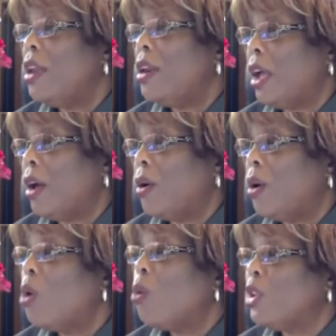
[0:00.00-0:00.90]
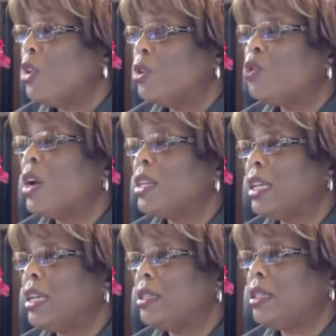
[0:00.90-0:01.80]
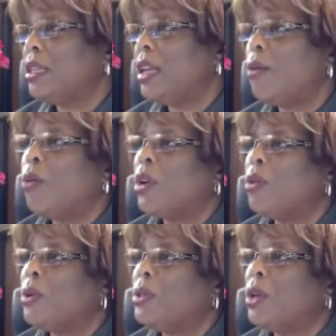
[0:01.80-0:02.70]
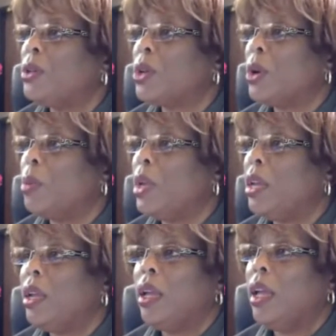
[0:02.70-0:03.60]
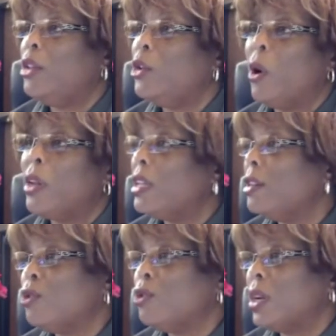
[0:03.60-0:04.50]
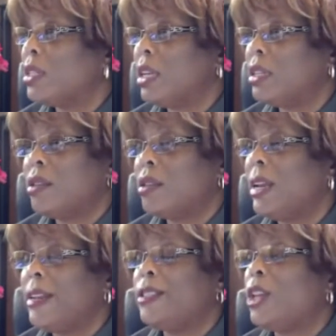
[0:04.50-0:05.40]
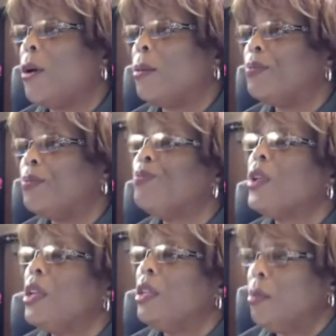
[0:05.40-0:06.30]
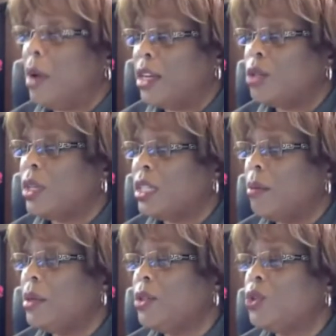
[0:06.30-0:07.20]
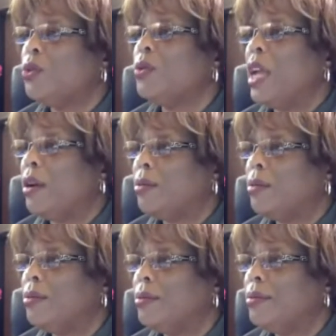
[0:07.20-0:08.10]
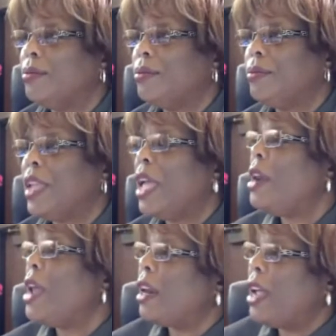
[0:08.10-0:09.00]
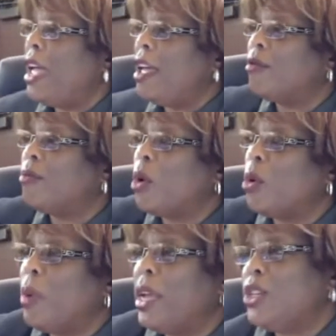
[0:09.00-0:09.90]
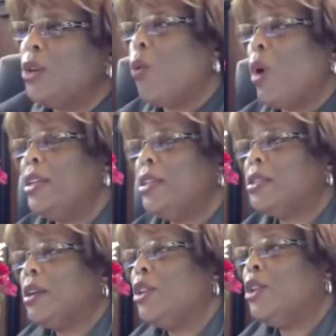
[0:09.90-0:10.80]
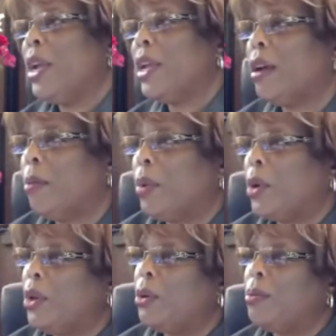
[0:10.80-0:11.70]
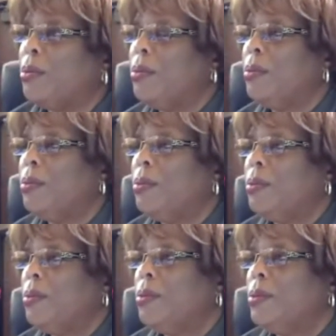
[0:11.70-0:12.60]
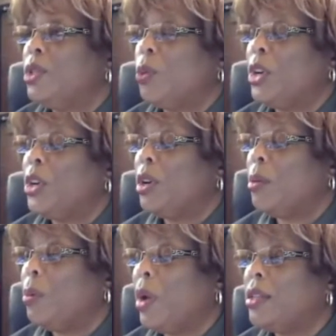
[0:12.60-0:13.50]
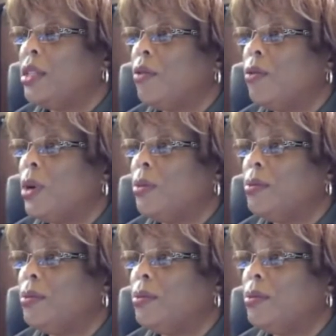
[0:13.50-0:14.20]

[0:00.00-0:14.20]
Now, when you're drug tested today, what are the results going to be? And you are getting drug tested today. So you might as well tell me the truth now and not have probation waste a UA cup on you. So what are you going to be positive for?